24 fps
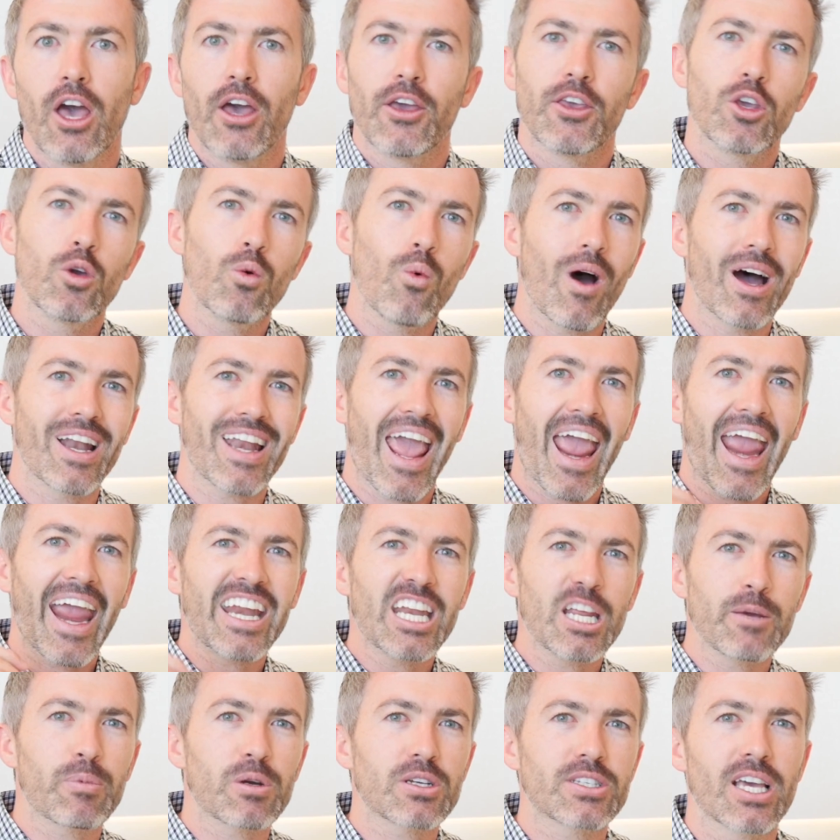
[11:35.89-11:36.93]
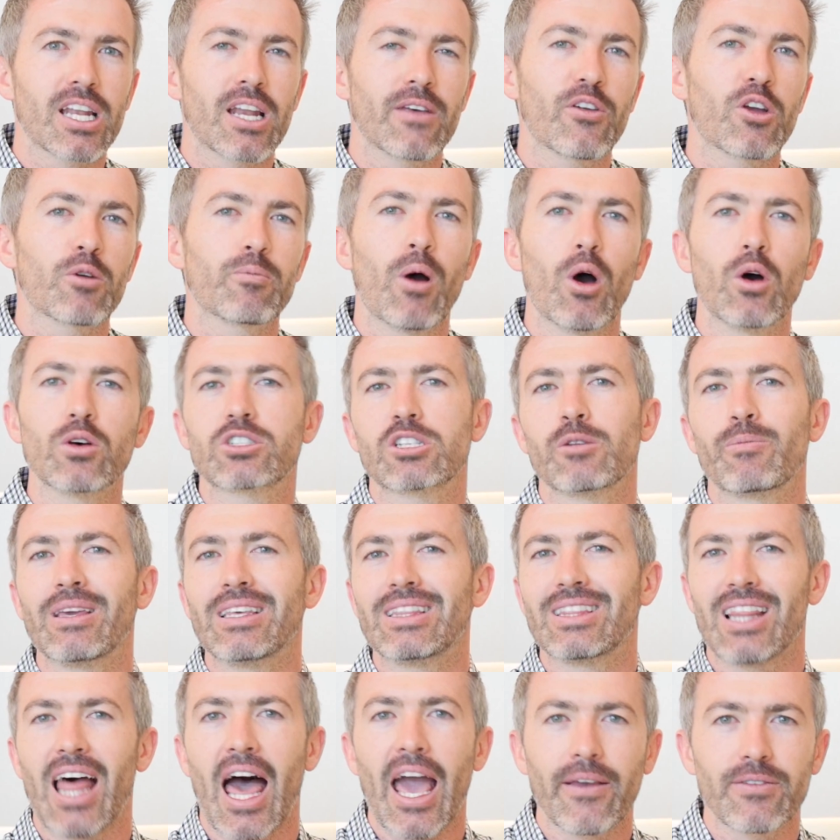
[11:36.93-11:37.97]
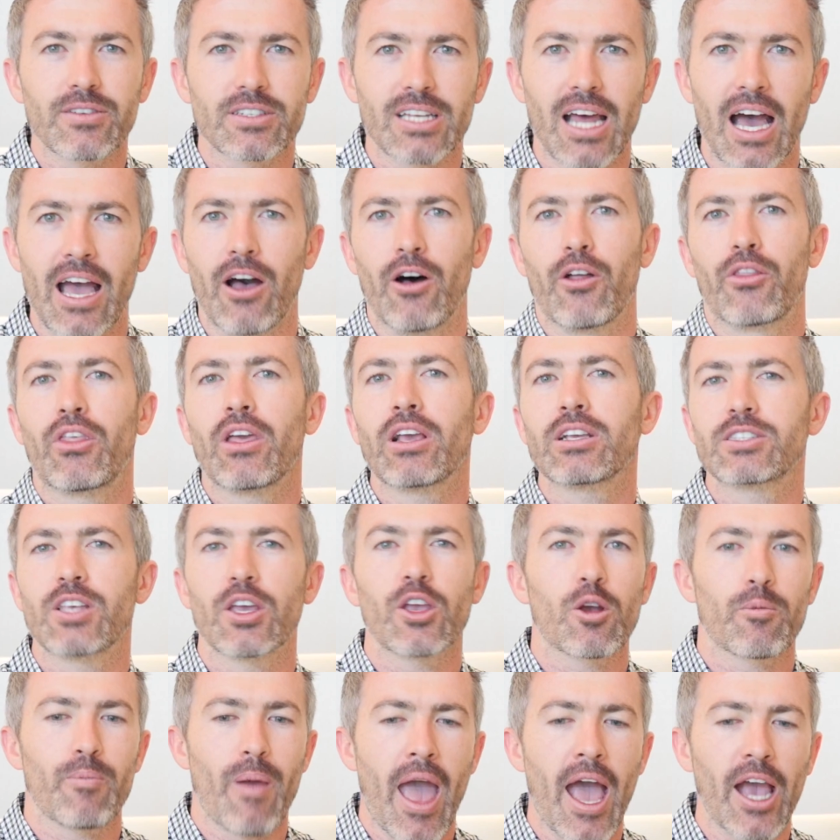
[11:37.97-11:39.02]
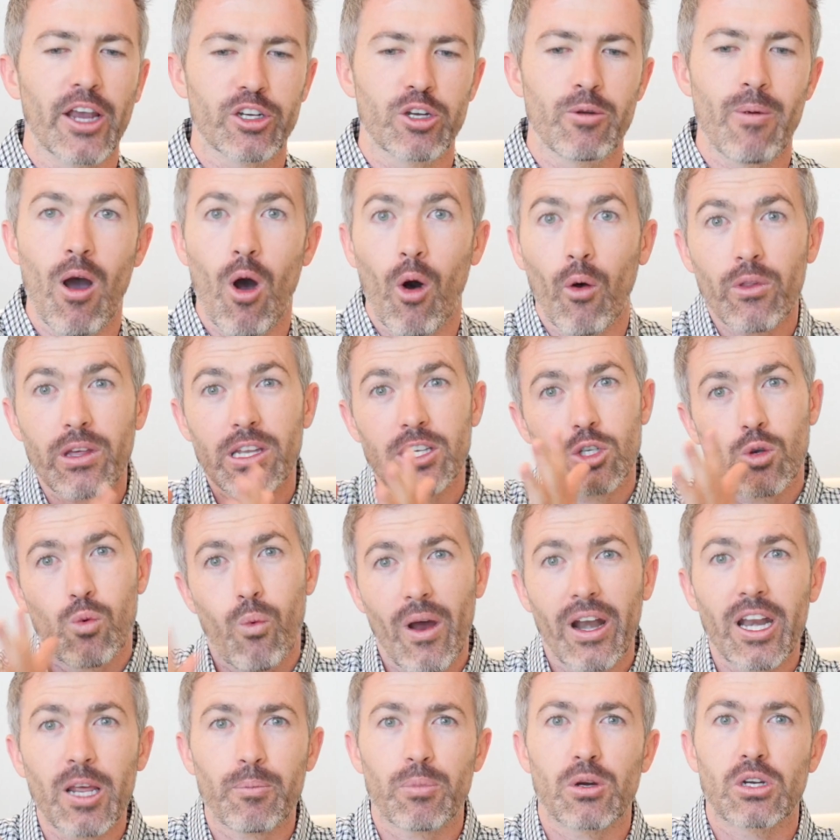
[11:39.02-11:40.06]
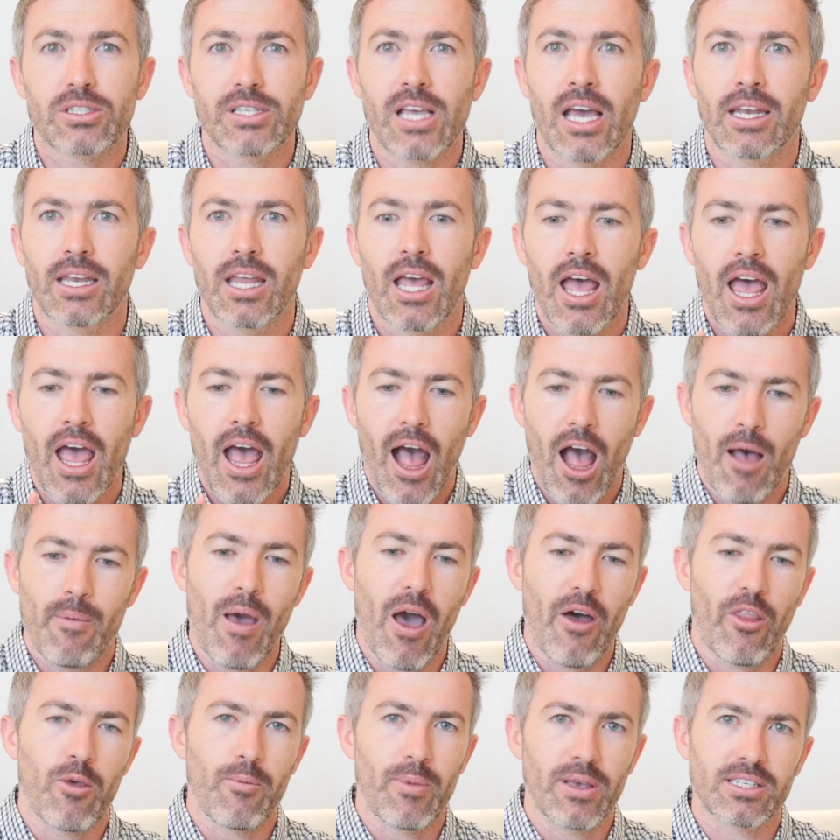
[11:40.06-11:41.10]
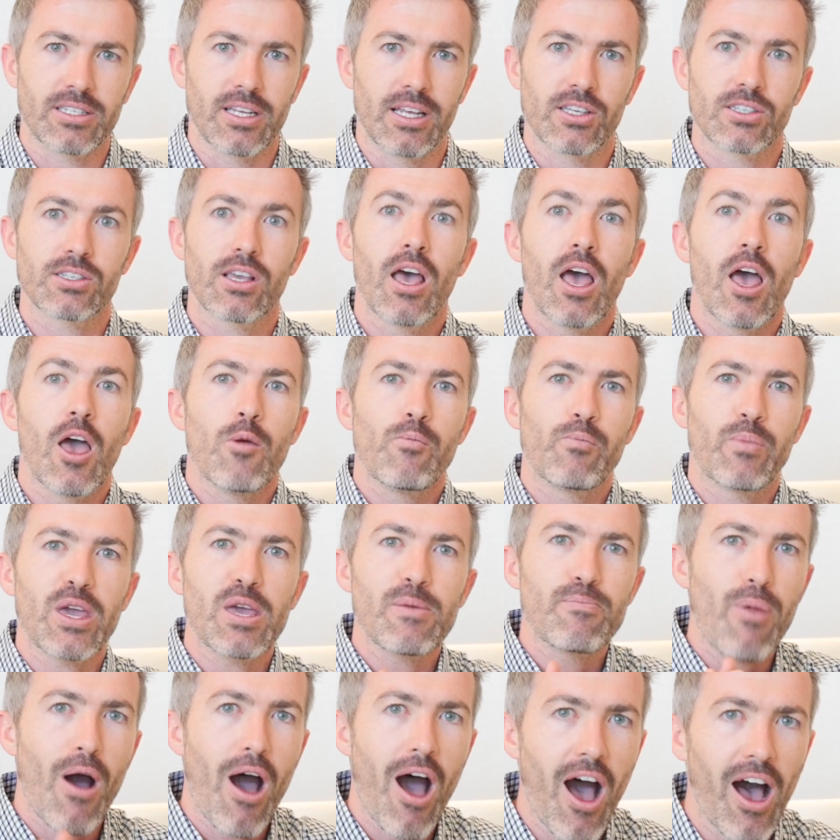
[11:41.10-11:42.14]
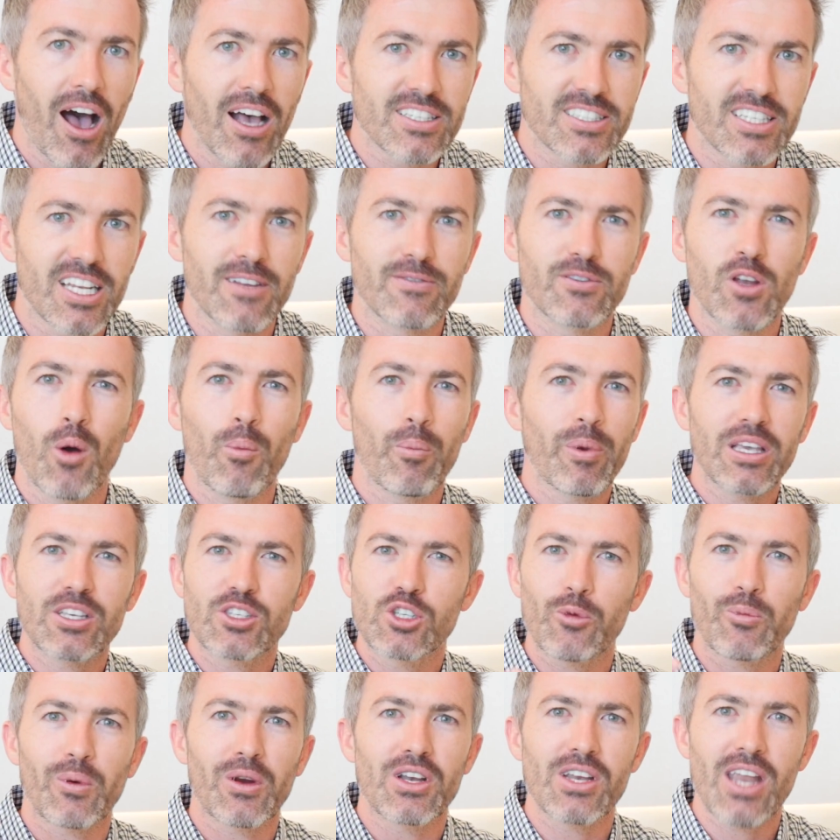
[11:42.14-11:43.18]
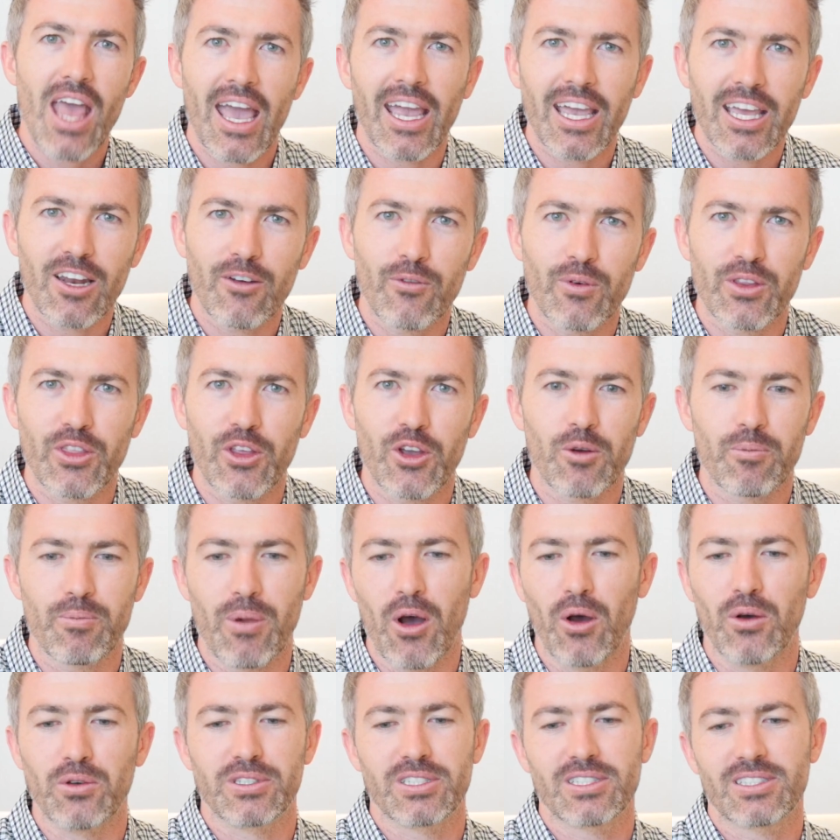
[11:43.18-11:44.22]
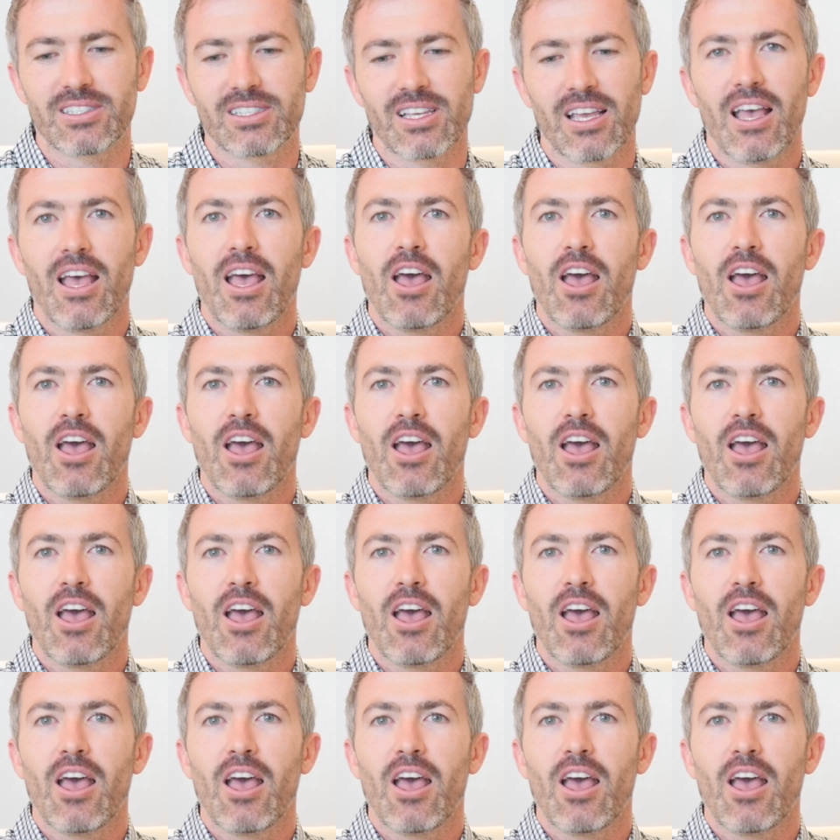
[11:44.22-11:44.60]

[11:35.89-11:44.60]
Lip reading: You want 80% of your posts to be lifestyle, things that you're passionate about, only 20% about the business. Be positive. Don't be super negative with your posts.